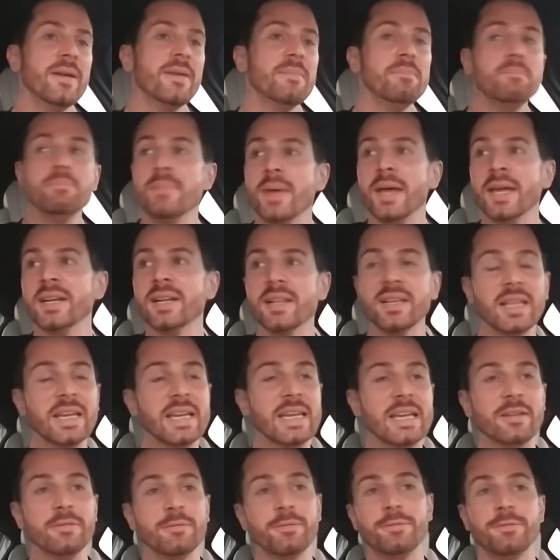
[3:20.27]

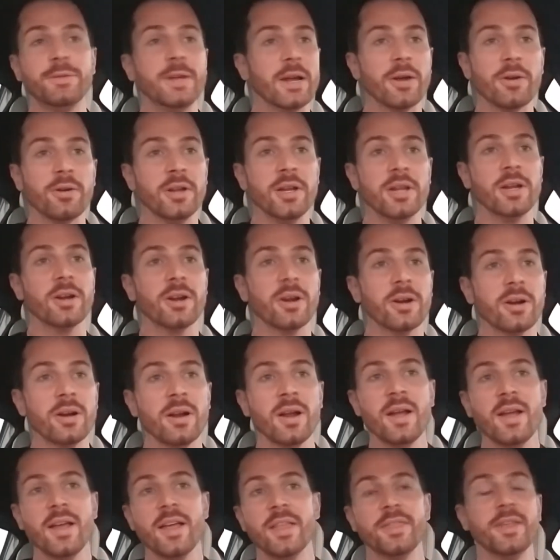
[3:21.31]
mentally inferior
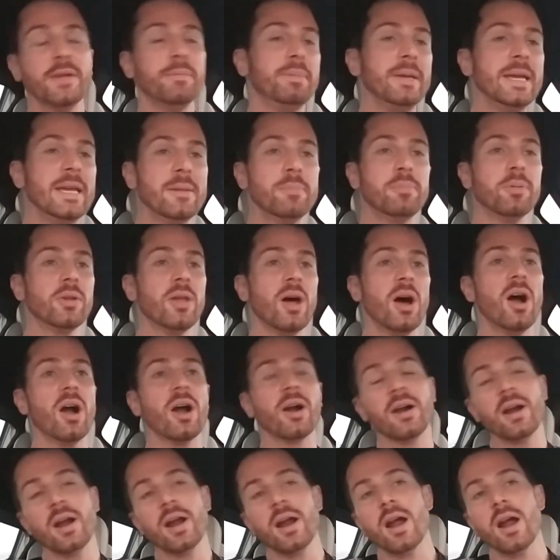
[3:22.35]
the people are.